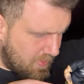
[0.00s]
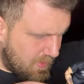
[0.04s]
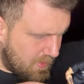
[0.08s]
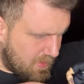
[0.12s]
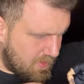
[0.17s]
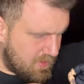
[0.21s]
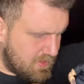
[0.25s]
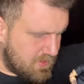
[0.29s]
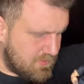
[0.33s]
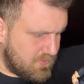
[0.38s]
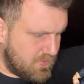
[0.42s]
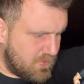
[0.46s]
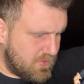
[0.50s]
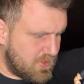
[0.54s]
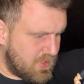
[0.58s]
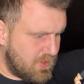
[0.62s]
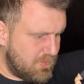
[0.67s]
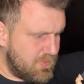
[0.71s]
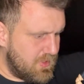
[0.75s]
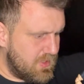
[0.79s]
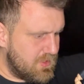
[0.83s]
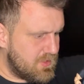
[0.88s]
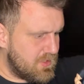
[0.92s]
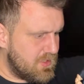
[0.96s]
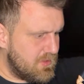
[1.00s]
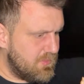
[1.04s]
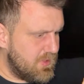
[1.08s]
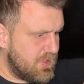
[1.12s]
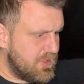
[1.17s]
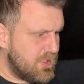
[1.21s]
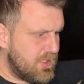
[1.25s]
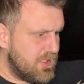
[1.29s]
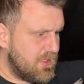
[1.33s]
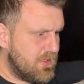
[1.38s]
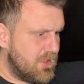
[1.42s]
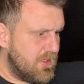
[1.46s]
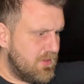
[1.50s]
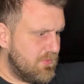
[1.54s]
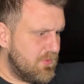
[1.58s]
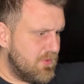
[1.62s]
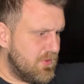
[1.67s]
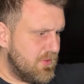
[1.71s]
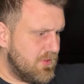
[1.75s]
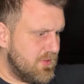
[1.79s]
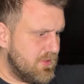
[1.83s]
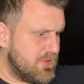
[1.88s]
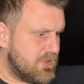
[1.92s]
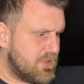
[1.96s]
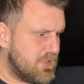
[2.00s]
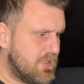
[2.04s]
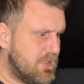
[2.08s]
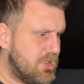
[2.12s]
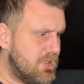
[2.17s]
is more coming into the Monday Night Wars.